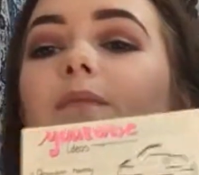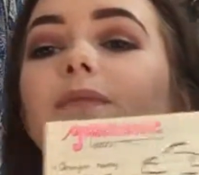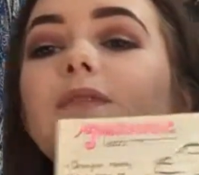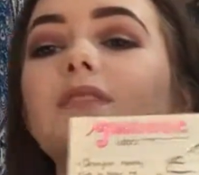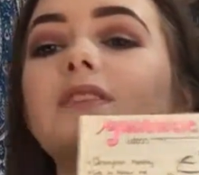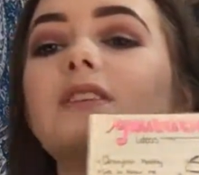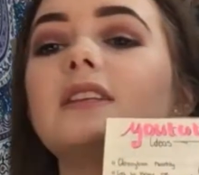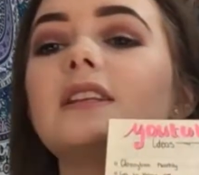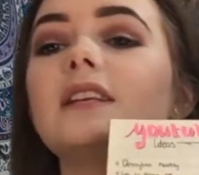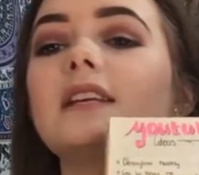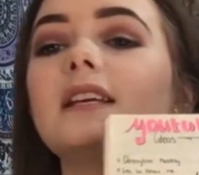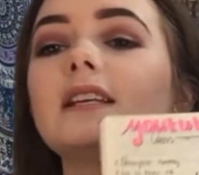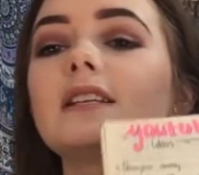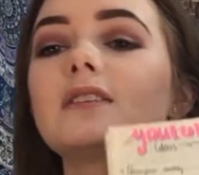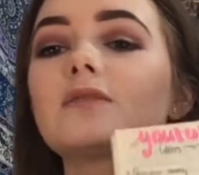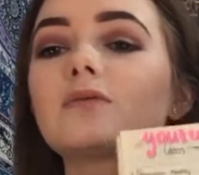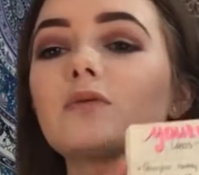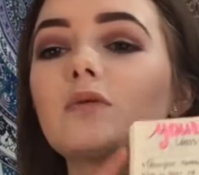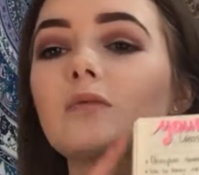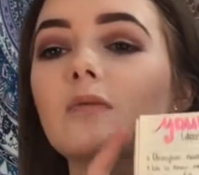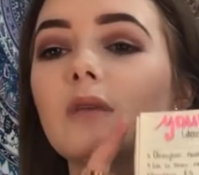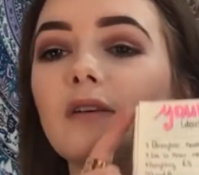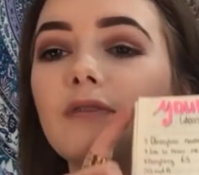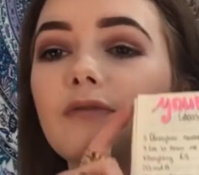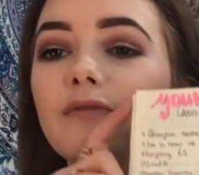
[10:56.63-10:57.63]
So these are
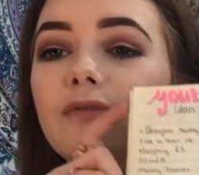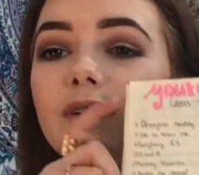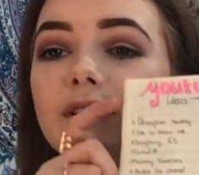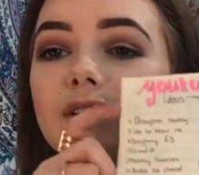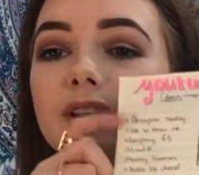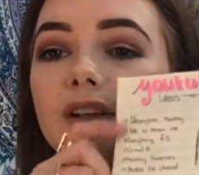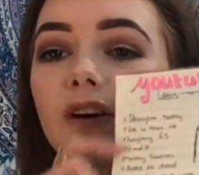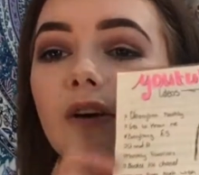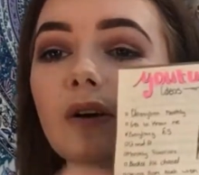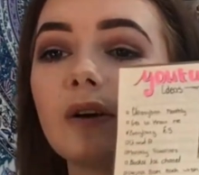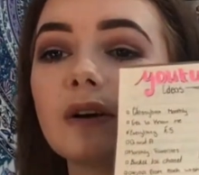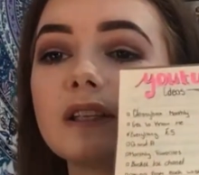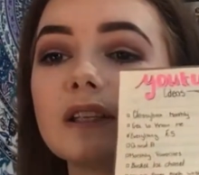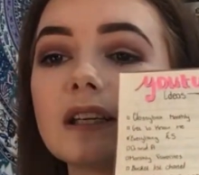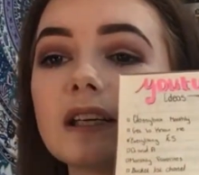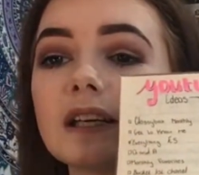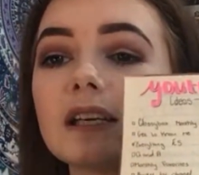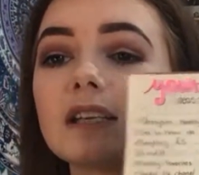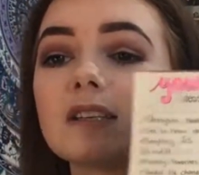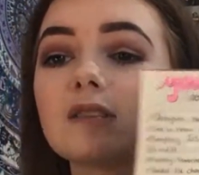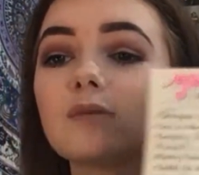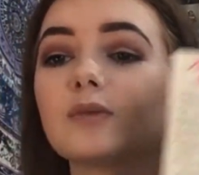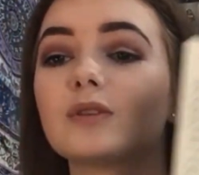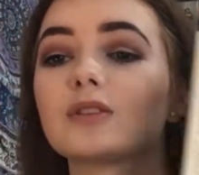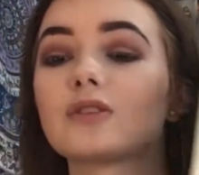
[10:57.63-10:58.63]
all my video
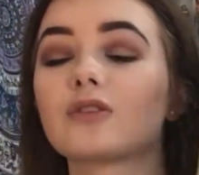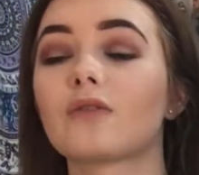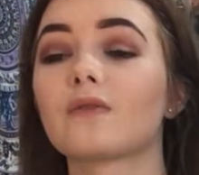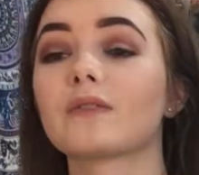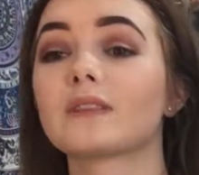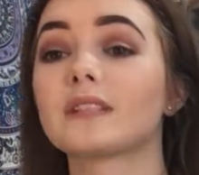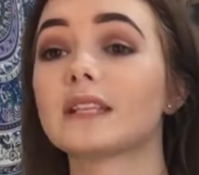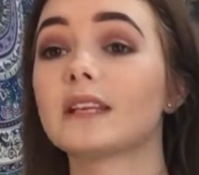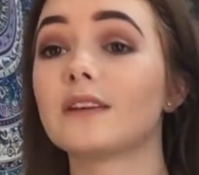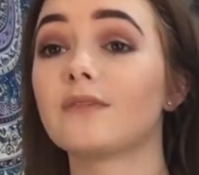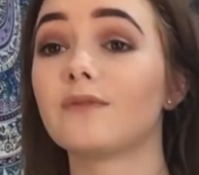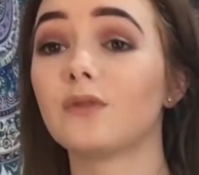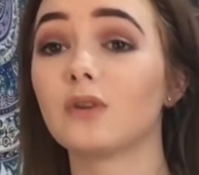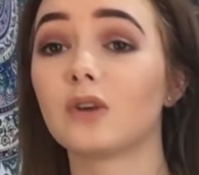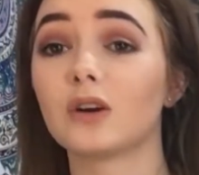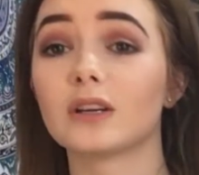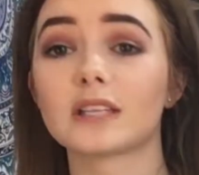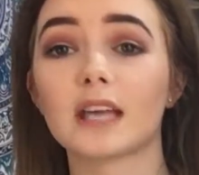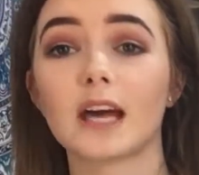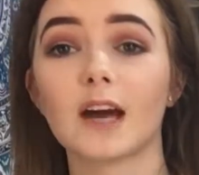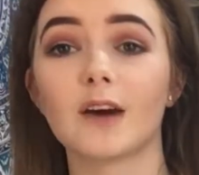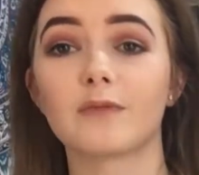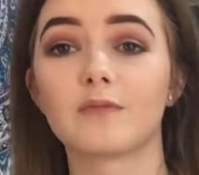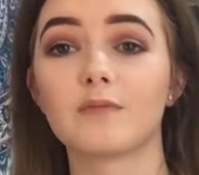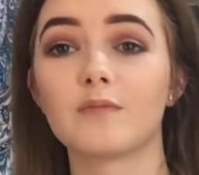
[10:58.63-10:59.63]
ideas, which obviously if you guys
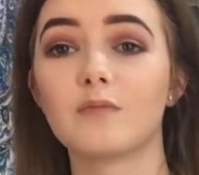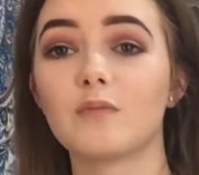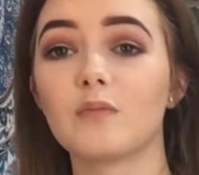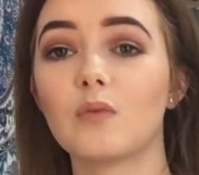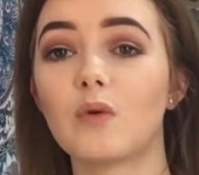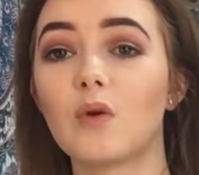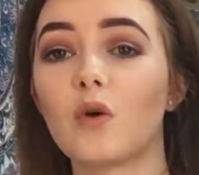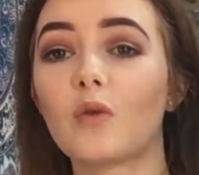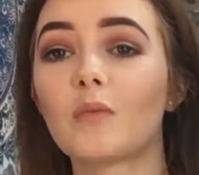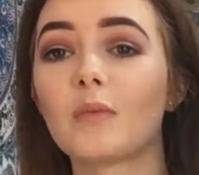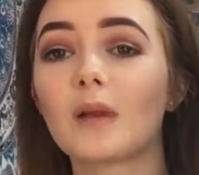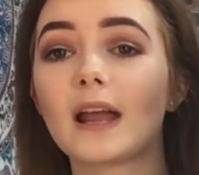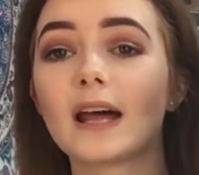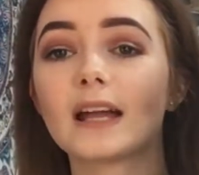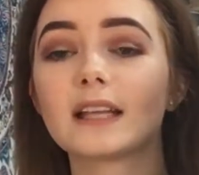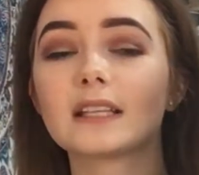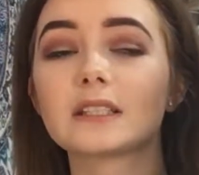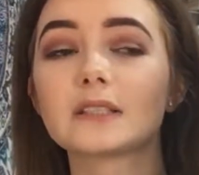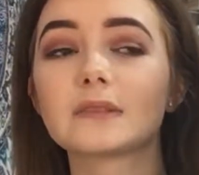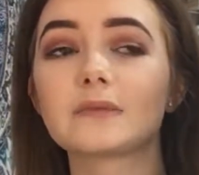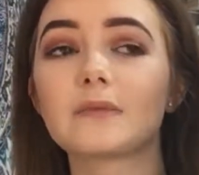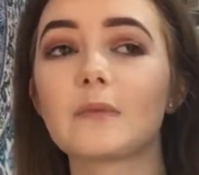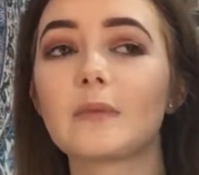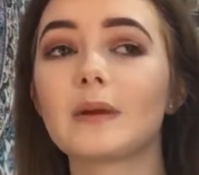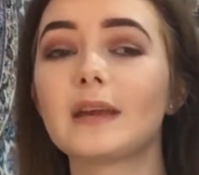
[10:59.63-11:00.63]
have more
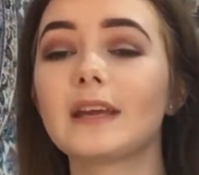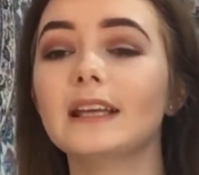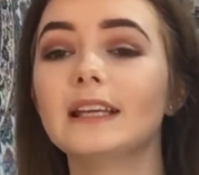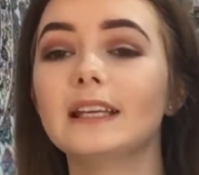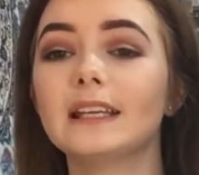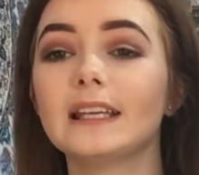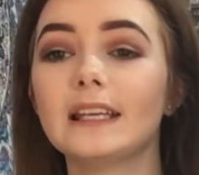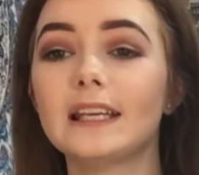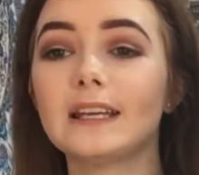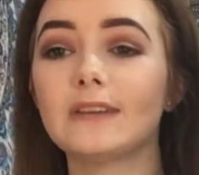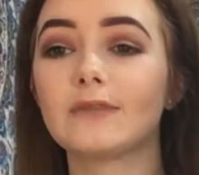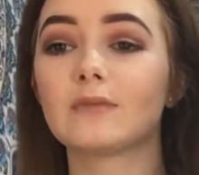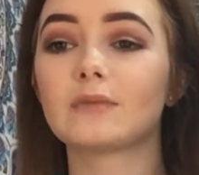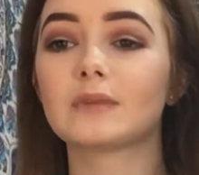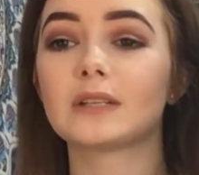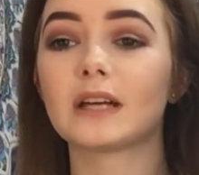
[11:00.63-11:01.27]
plans for me, leave them